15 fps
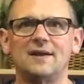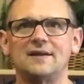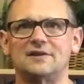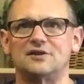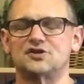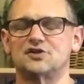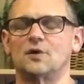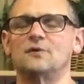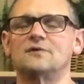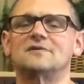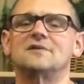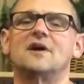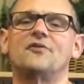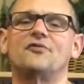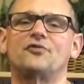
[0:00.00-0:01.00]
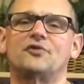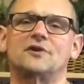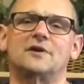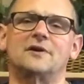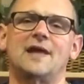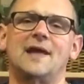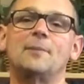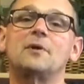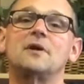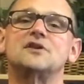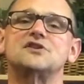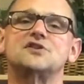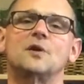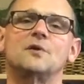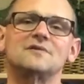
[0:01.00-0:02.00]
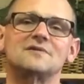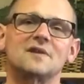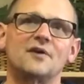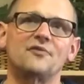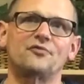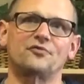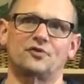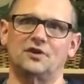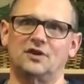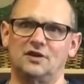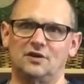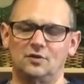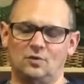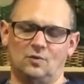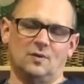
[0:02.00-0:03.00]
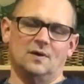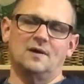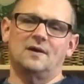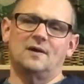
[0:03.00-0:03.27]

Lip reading: It shows love for your neighbor. It shows love for you.